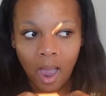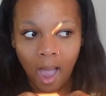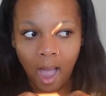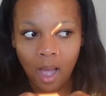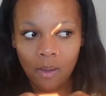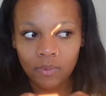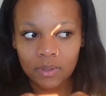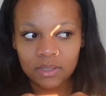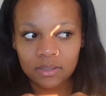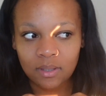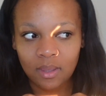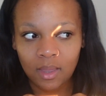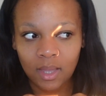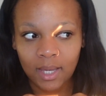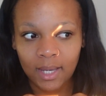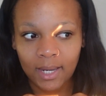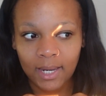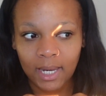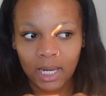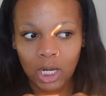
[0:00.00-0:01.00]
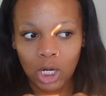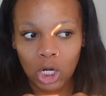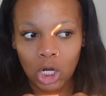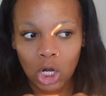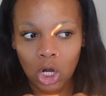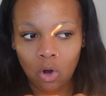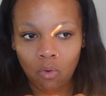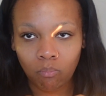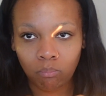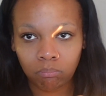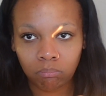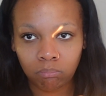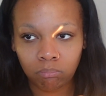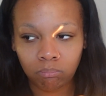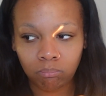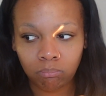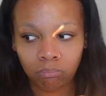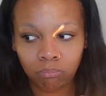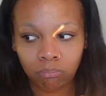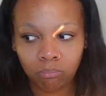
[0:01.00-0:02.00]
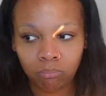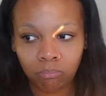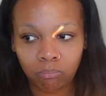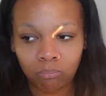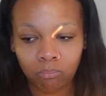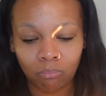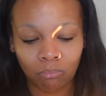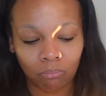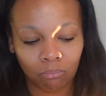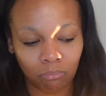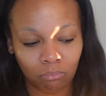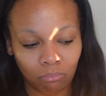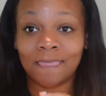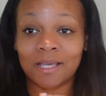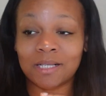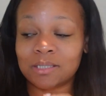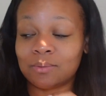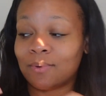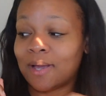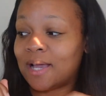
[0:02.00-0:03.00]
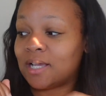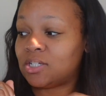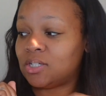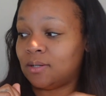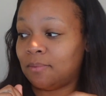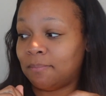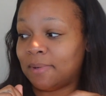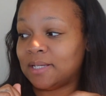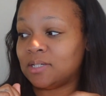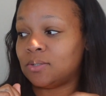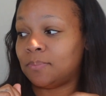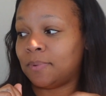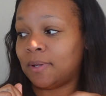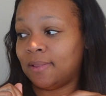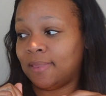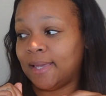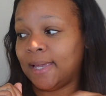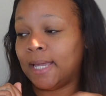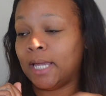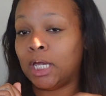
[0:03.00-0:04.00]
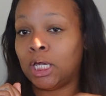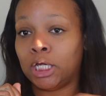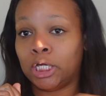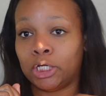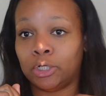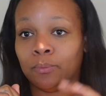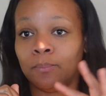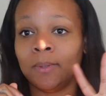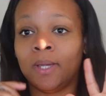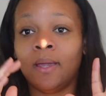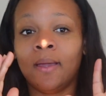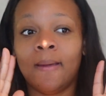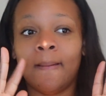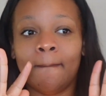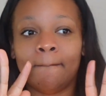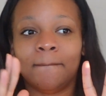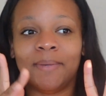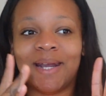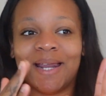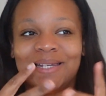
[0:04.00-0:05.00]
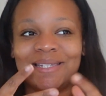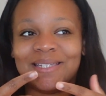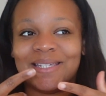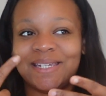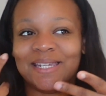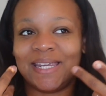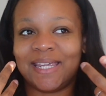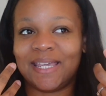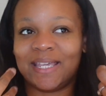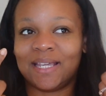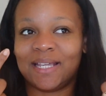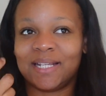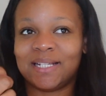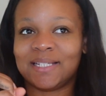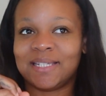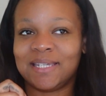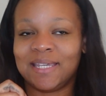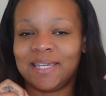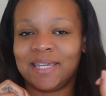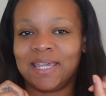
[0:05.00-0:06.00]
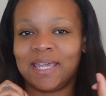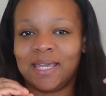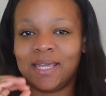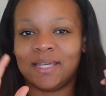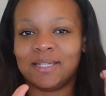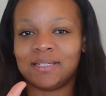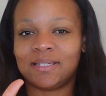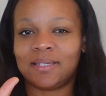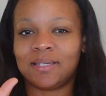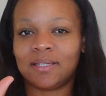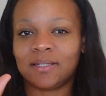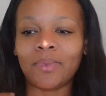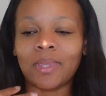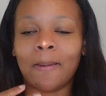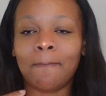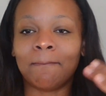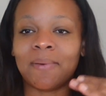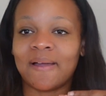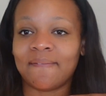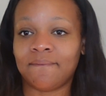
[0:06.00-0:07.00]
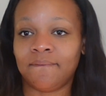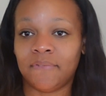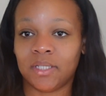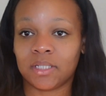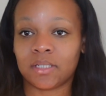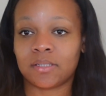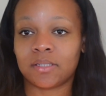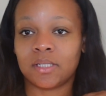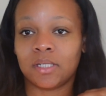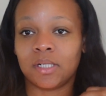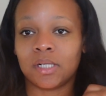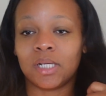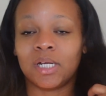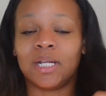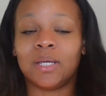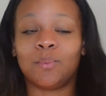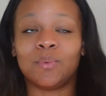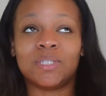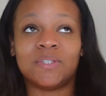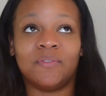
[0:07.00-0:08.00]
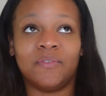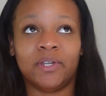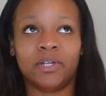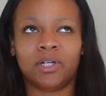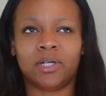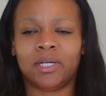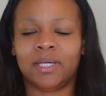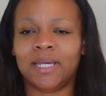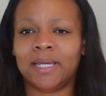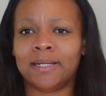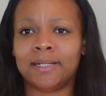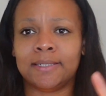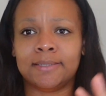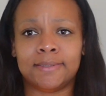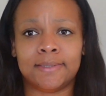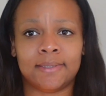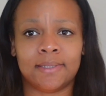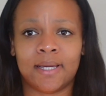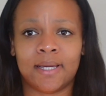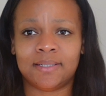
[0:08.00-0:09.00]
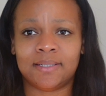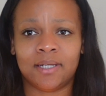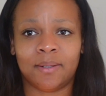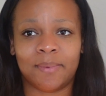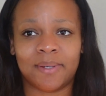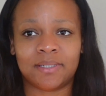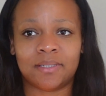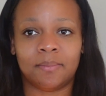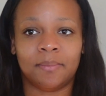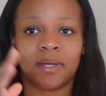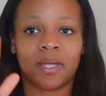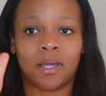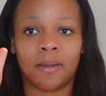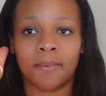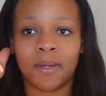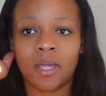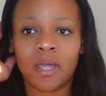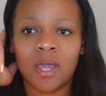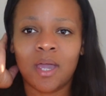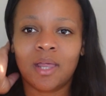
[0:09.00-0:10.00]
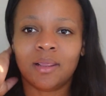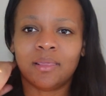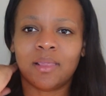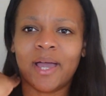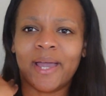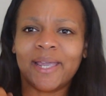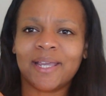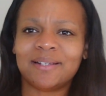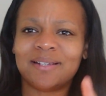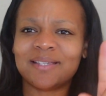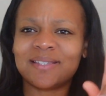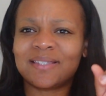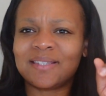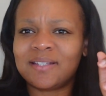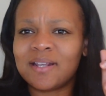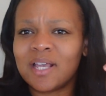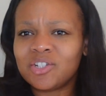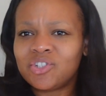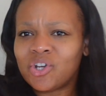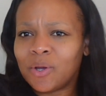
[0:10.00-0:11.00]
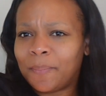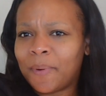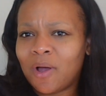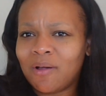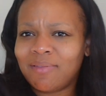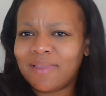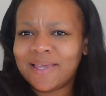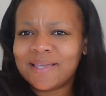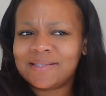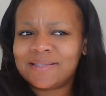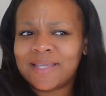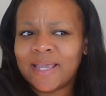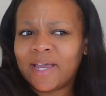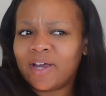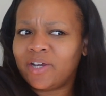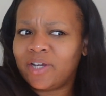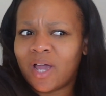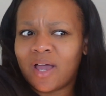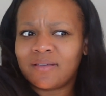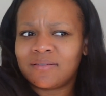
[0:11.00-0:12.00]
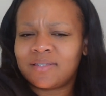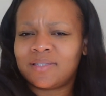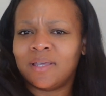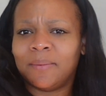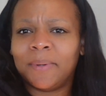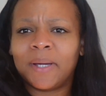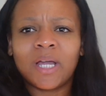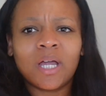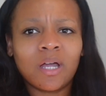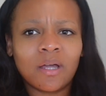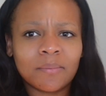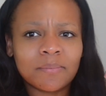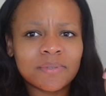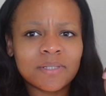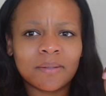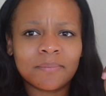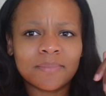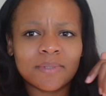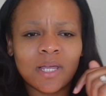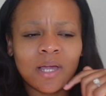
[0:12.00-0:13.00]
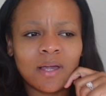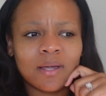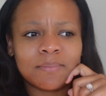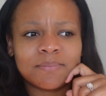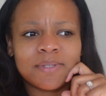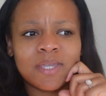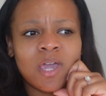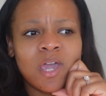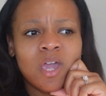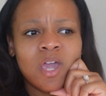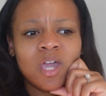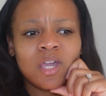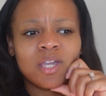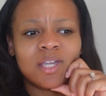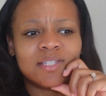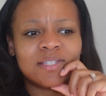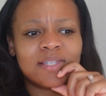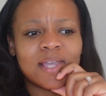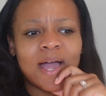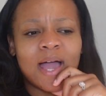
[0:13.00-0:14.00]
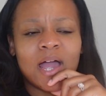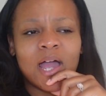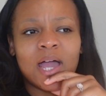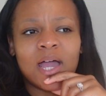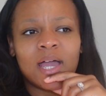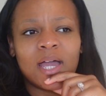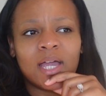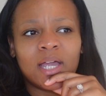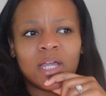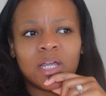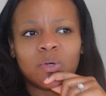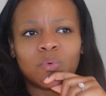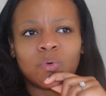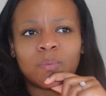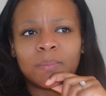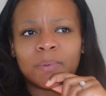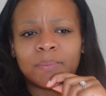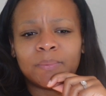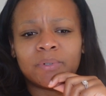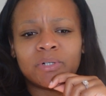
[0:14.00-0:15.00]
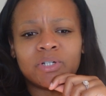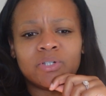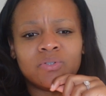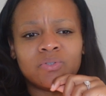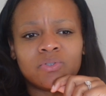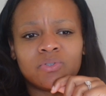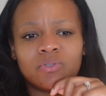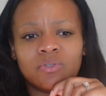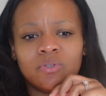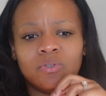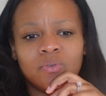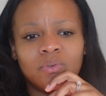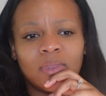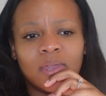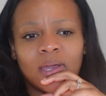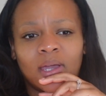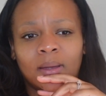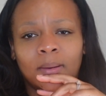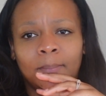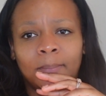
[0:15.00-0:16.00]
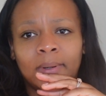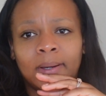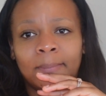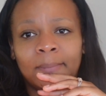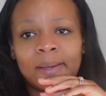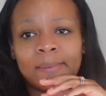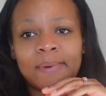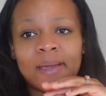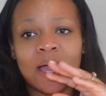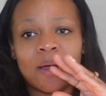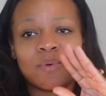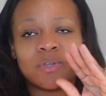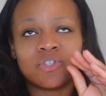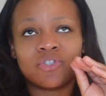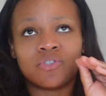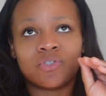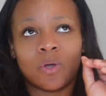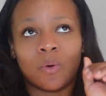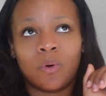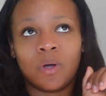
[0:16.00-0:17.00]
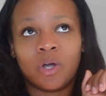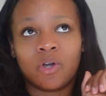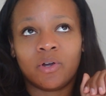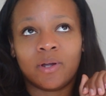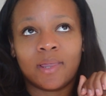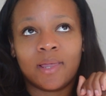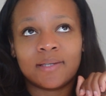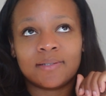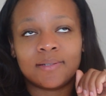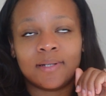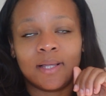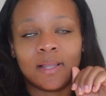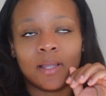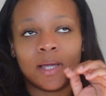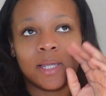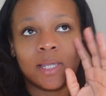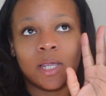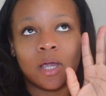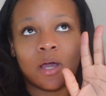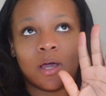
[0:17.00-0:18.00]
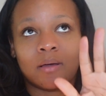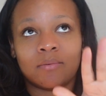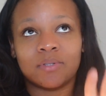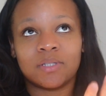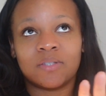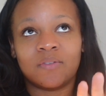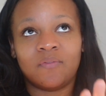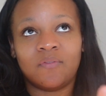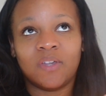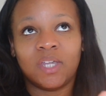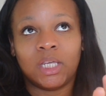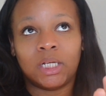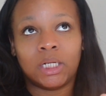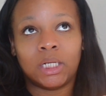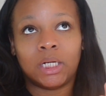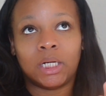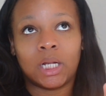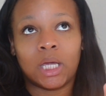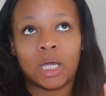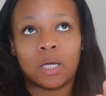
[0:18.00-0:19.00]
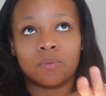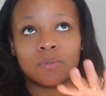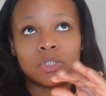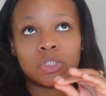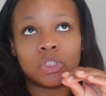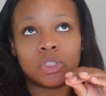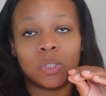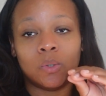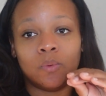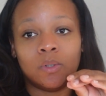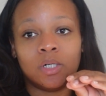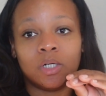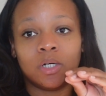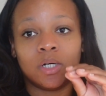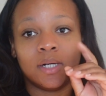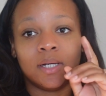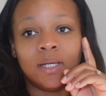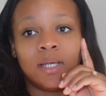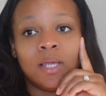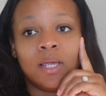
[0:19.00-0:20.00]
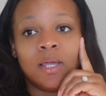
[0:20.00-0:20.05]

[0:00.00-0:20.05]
I was like, That's why I should have made Chipotle at home. But I did get my fixin', and it was very good, and it did tear my stomach up. Like, does Chipotle tear y'all's stomach up sometimes? Because I remember it used to do that, but maybe I was so hungry last night. Like, y'all, I was fiending. I was so hungry.